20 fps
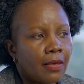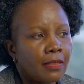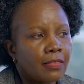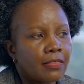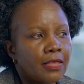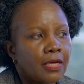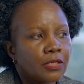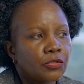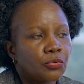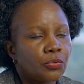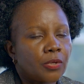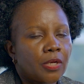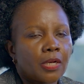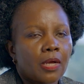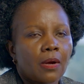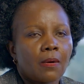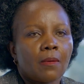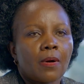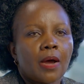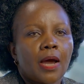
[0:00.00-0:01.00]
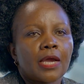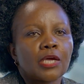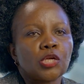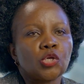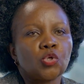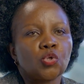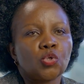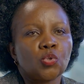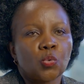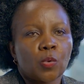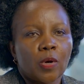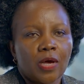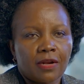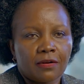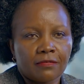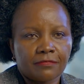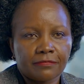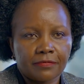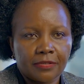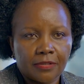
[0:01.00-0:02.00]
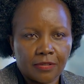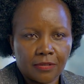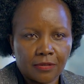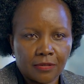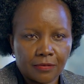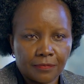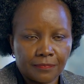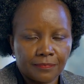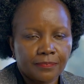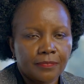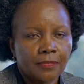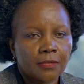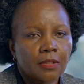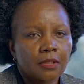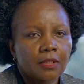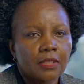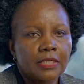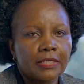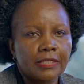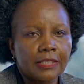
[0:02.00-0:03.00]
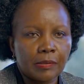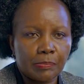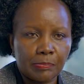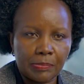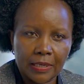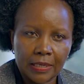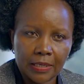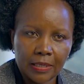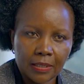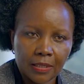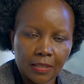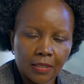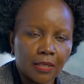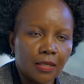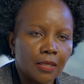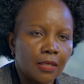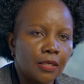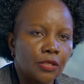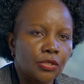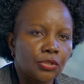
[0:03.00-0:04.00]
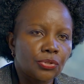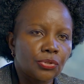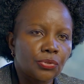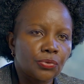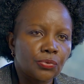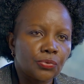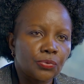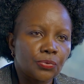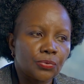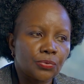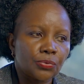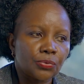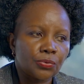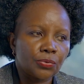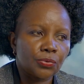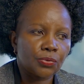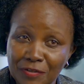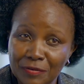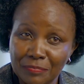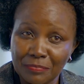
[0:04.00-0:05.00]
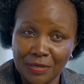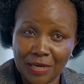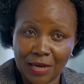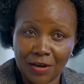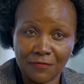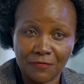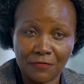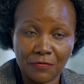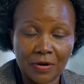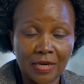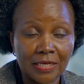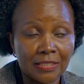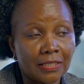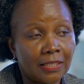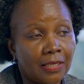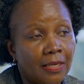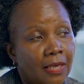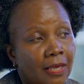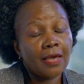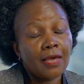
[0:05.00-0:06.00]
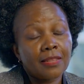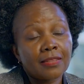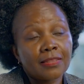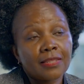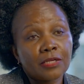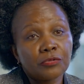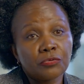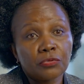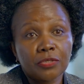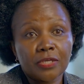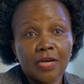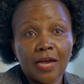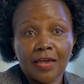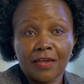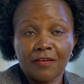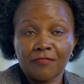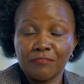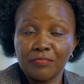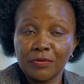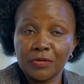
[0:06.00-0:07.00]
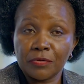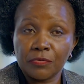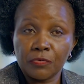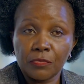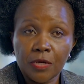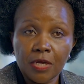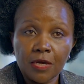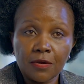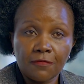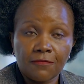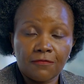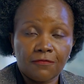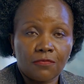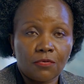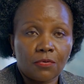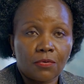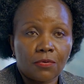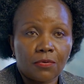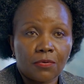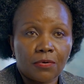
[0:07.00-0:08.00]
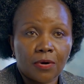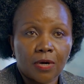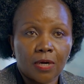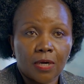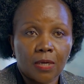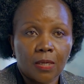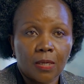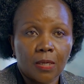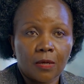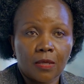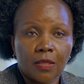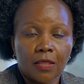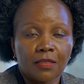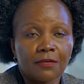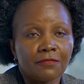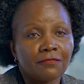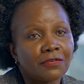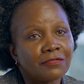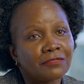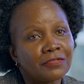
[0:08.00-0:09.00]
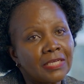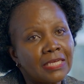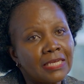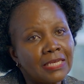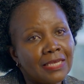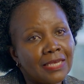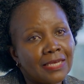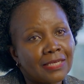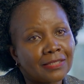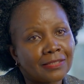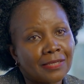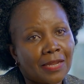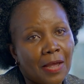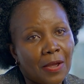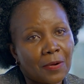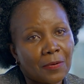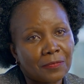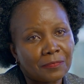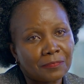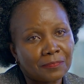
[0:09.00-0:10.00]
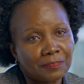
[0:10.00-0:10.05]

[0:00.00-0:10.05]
And that's when now I delved deeply into TB advocacy. And that's what I have been doing for the 15 years now.